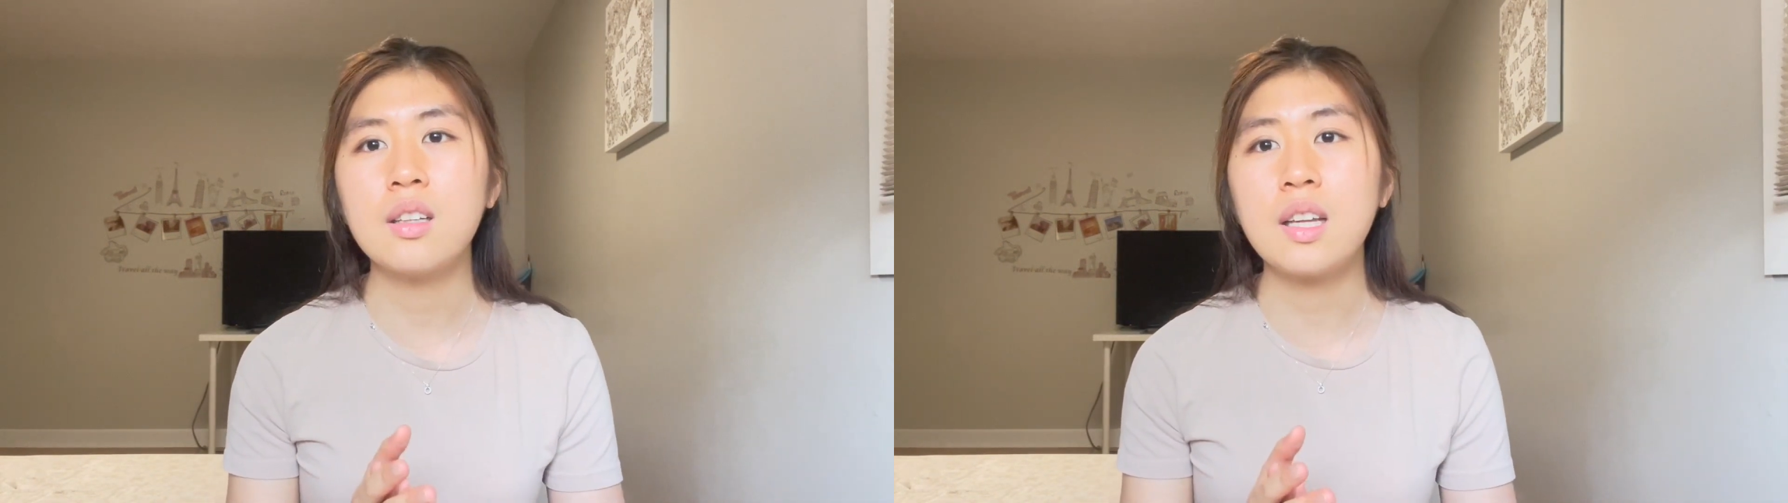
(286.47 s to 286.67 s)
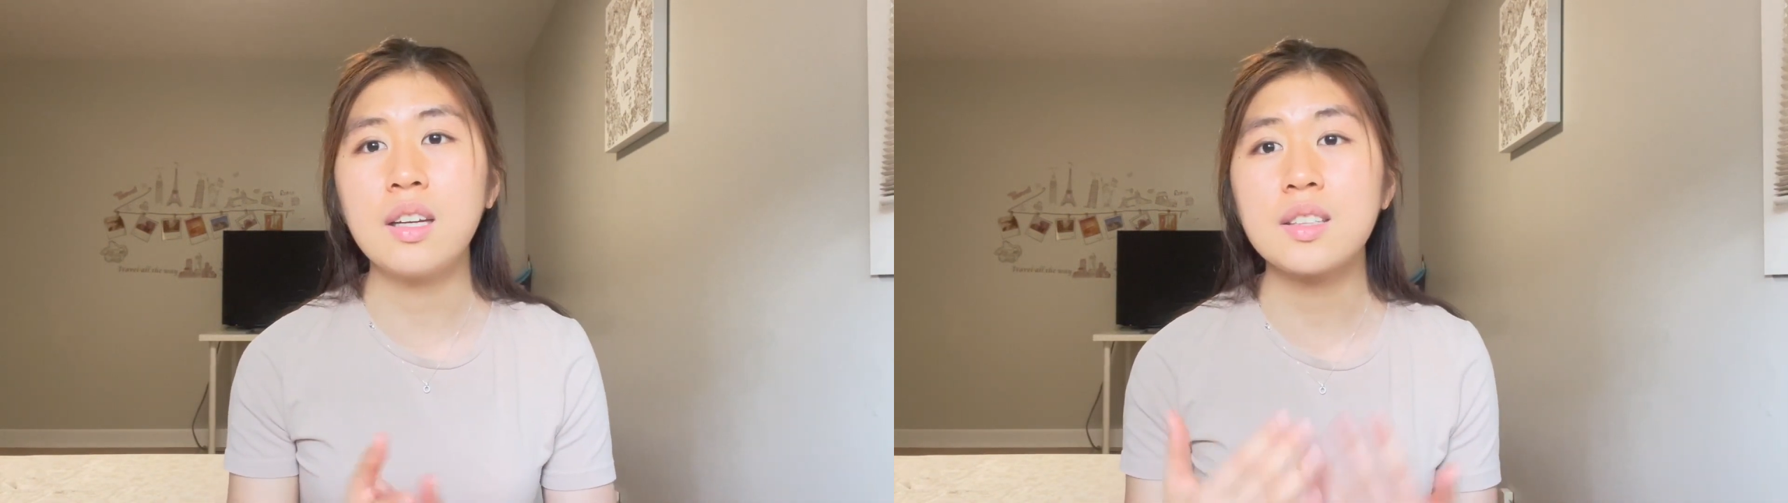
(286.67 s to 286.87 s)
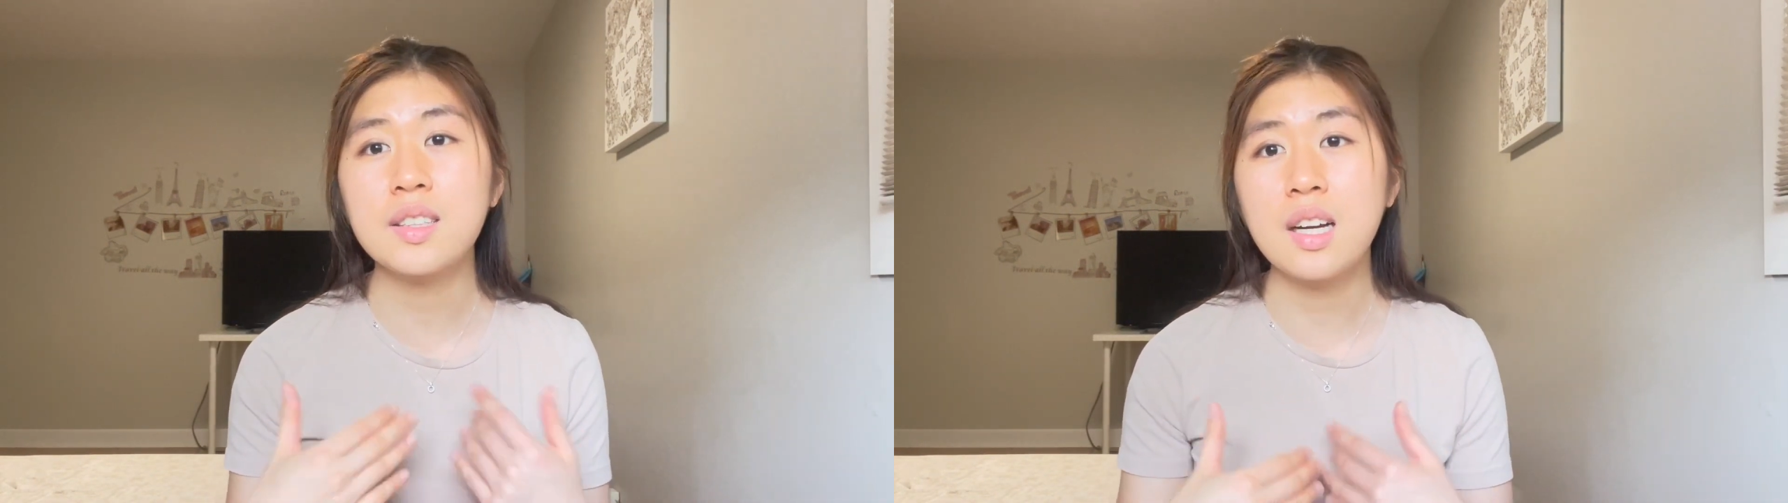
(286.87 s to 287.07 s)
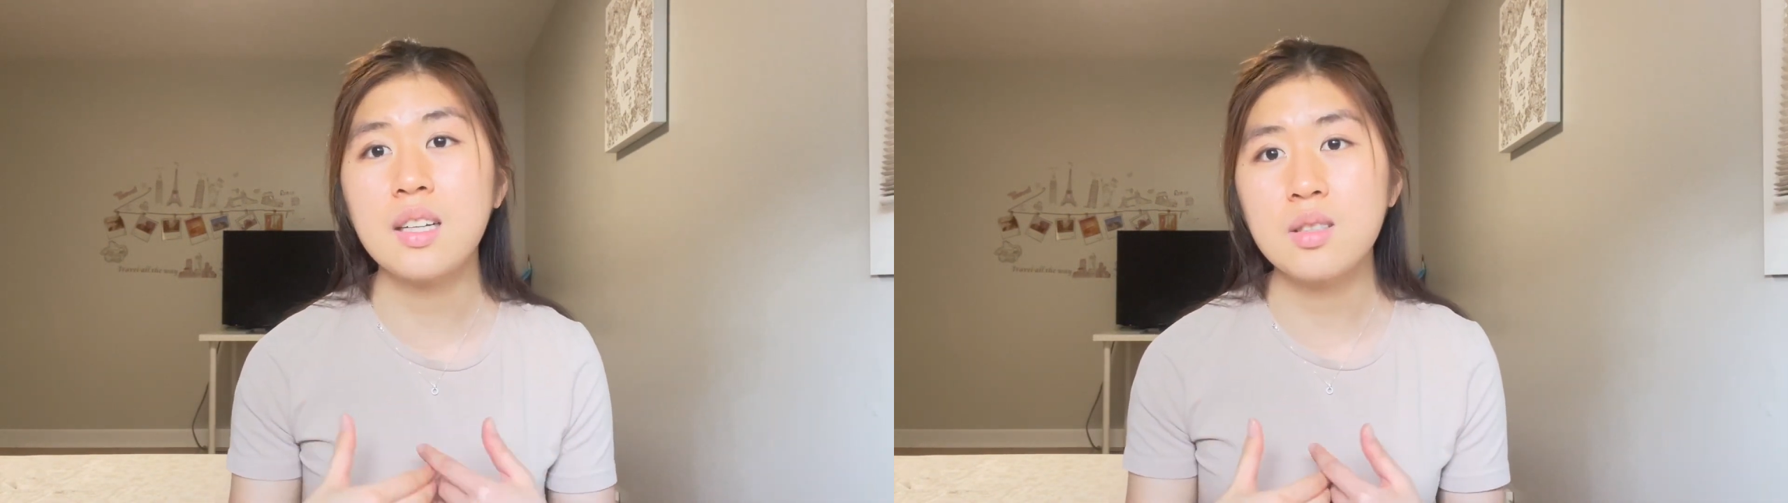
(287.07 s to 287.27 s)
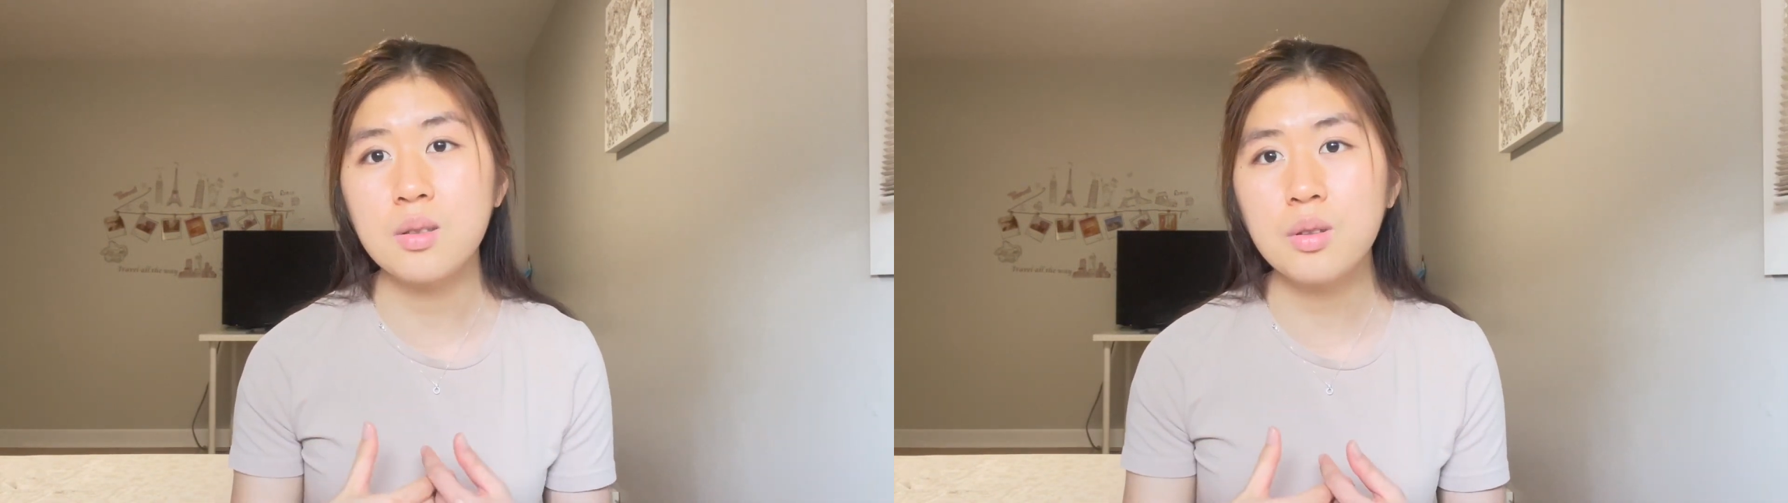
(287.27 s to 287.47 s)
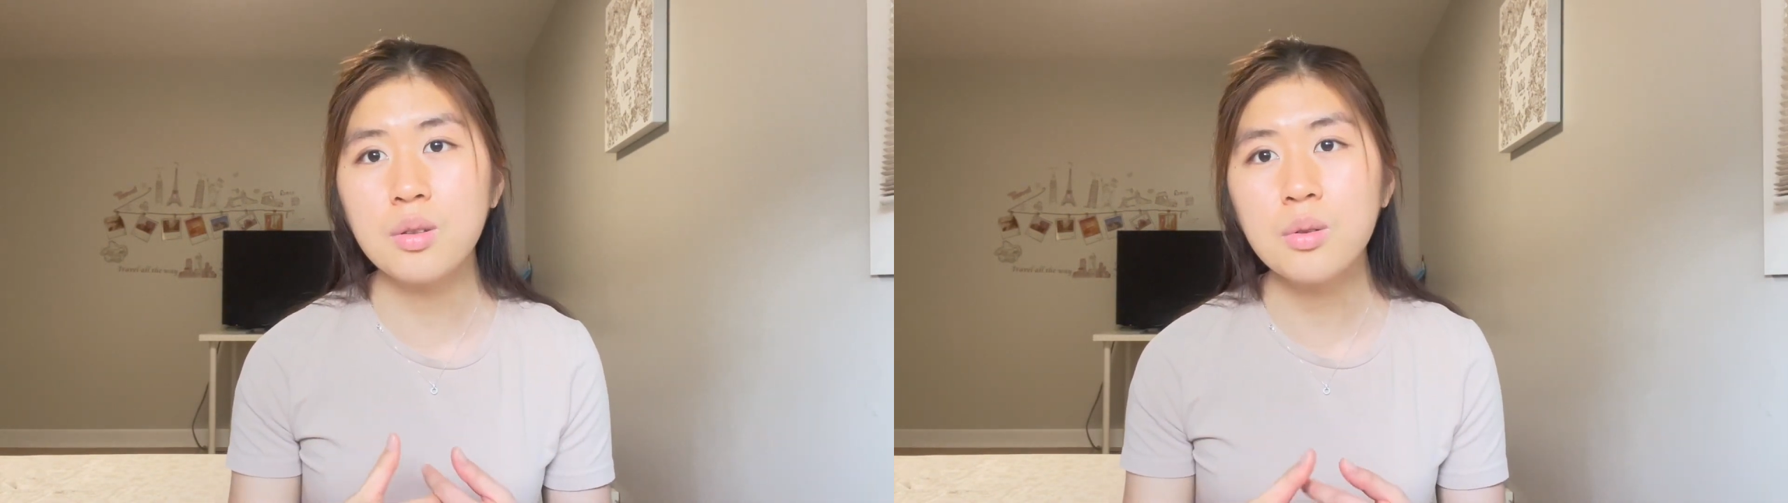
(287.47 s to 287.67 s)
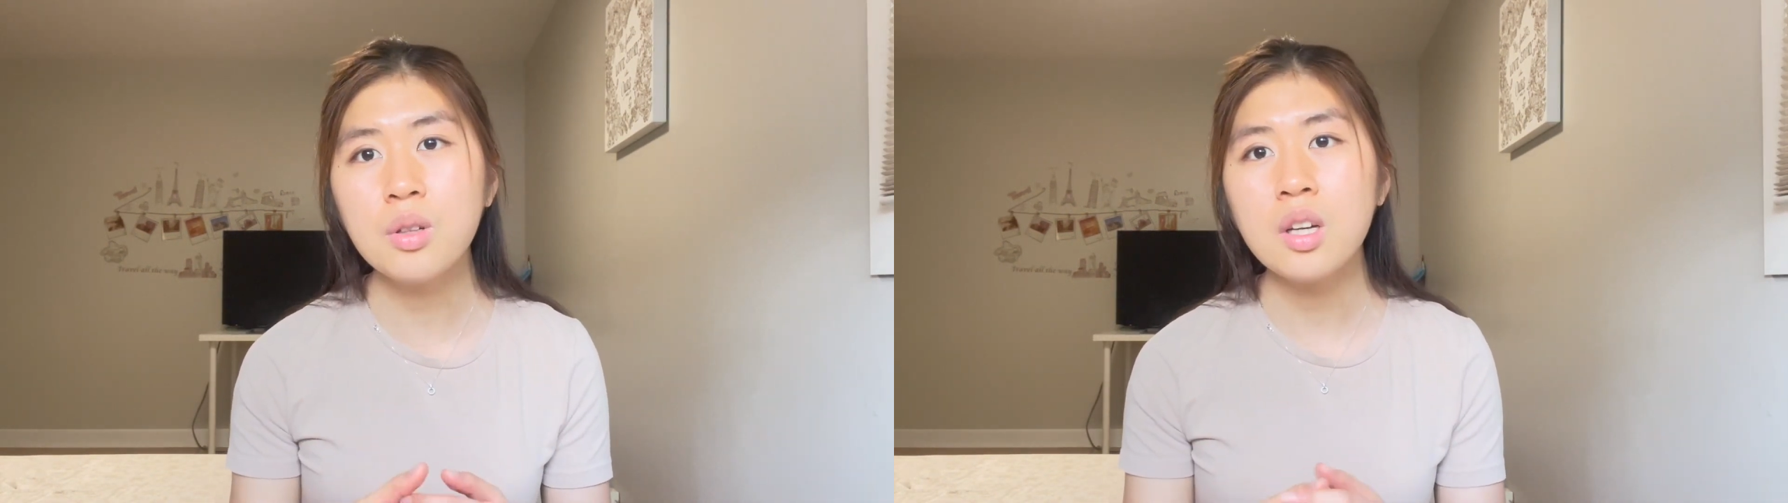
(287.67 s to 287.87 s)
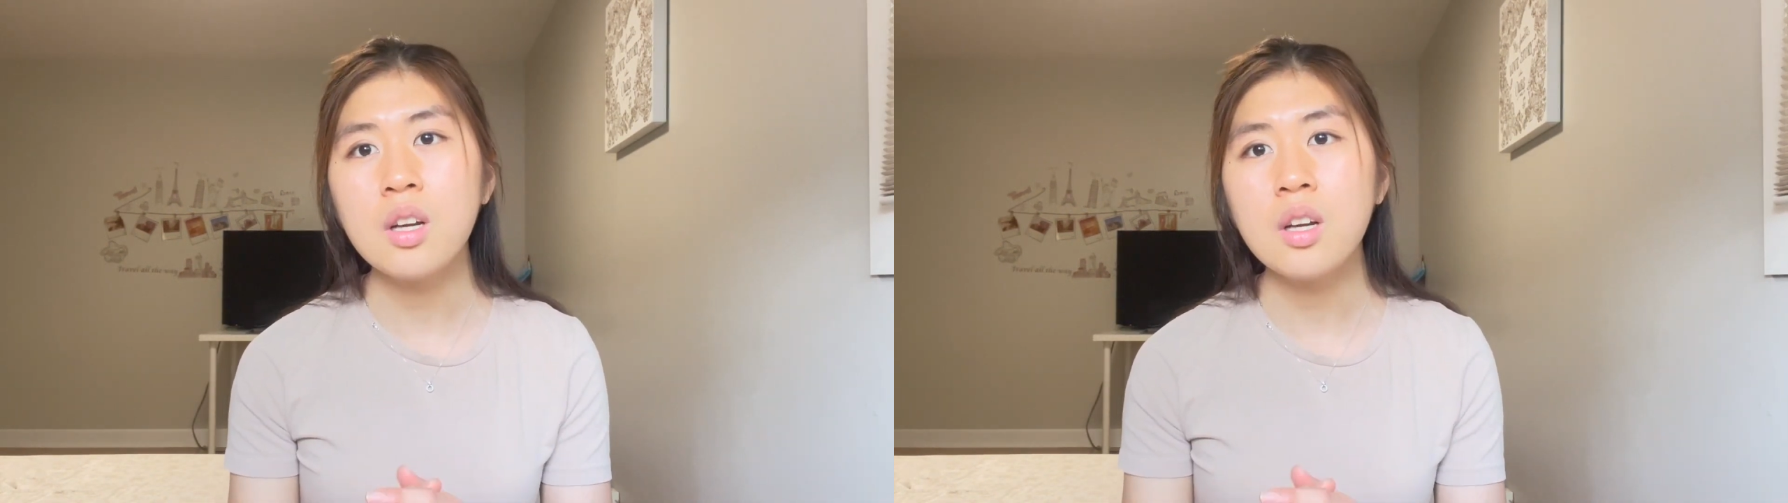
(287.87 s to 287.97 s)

they assign to you,